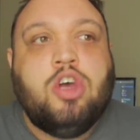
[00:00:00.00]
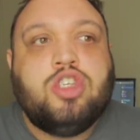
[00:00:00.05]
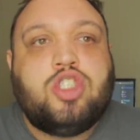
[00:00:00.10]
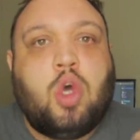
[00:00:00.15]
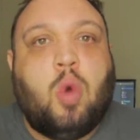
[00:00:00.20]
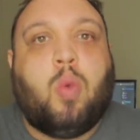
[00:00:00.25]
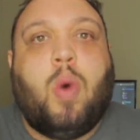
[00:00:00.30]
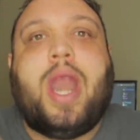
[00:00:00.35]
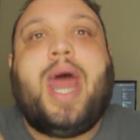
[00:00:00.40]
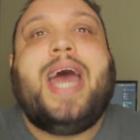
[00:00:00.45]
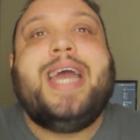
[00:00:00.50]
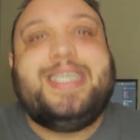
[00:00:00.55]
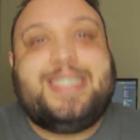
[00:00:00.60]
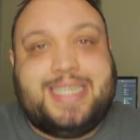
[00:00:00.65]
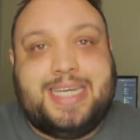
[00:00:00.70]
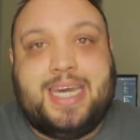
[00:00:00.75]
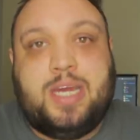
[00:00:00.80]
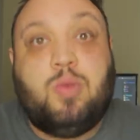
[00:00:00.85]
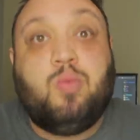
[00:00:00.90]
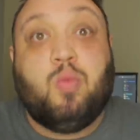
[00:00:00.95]
So what I
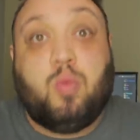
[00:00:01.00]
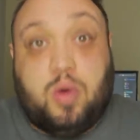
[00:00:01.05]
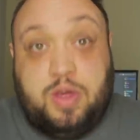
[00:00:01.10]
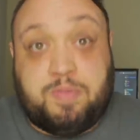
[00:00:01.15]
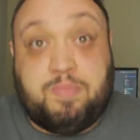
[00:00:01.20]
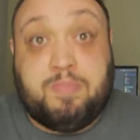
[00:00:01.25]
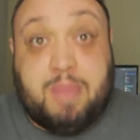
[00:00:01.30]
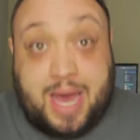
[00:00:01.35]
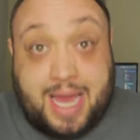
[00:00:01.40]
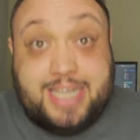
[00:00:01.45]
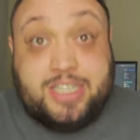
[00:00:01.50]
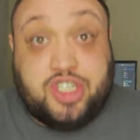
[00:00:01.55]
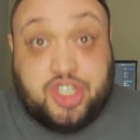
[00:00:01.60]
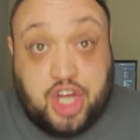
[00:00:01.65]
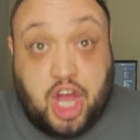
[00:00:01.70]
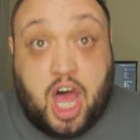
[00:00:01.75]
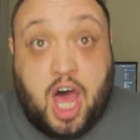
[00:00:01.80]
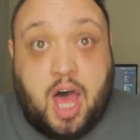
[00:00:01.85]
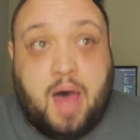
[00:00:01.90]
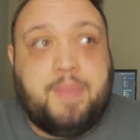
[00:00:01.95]
did with my
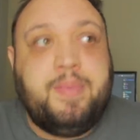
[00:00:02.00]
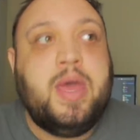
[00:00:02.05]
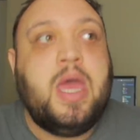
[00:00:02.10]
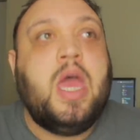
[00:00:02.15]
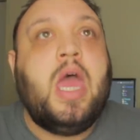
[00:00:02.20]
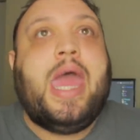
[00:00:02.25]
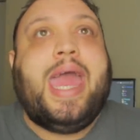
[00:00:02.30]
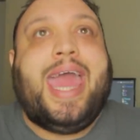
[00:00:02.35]
job